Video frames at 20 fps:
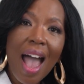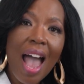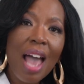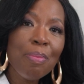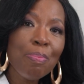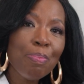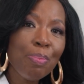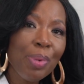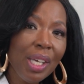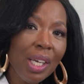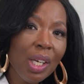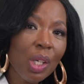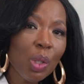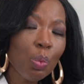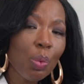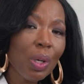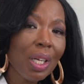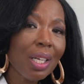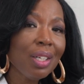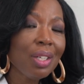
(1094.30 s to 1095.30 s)
and
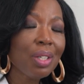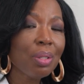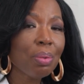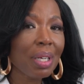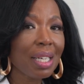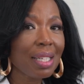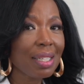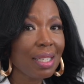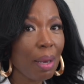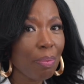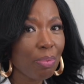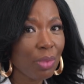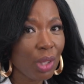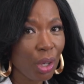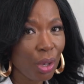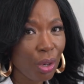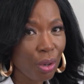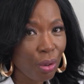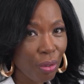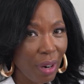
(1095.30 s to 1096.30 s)
being willing to accept
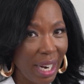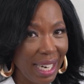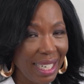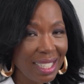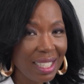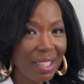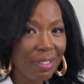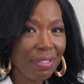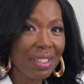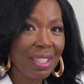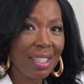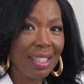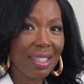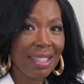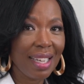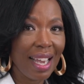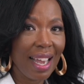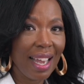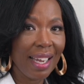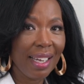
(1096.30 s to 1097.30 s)
the grace of
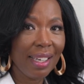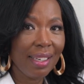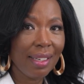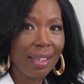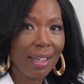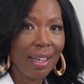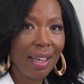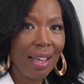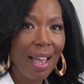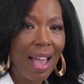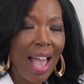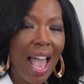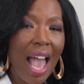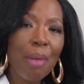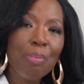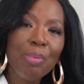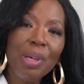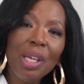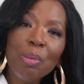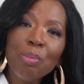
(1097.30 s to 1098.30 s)
today
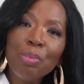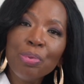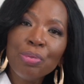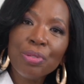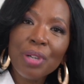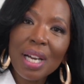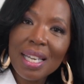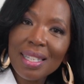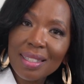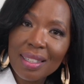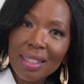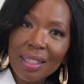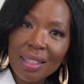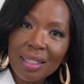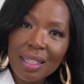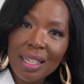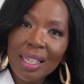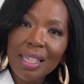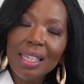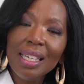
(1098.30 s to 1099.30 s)
and being
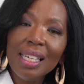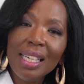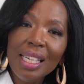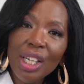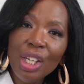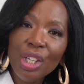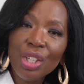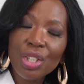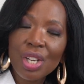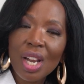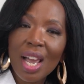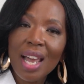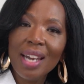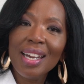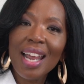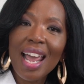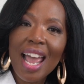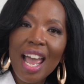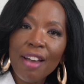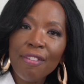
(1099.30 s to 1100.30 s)
present in each
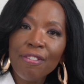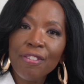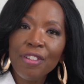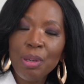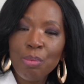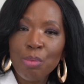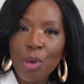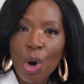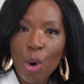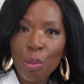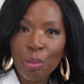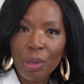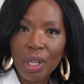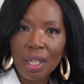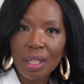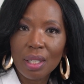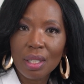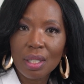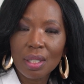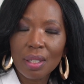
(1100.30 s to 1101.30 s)
and every
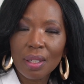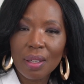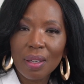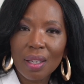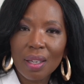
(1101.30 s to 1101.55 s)
moment.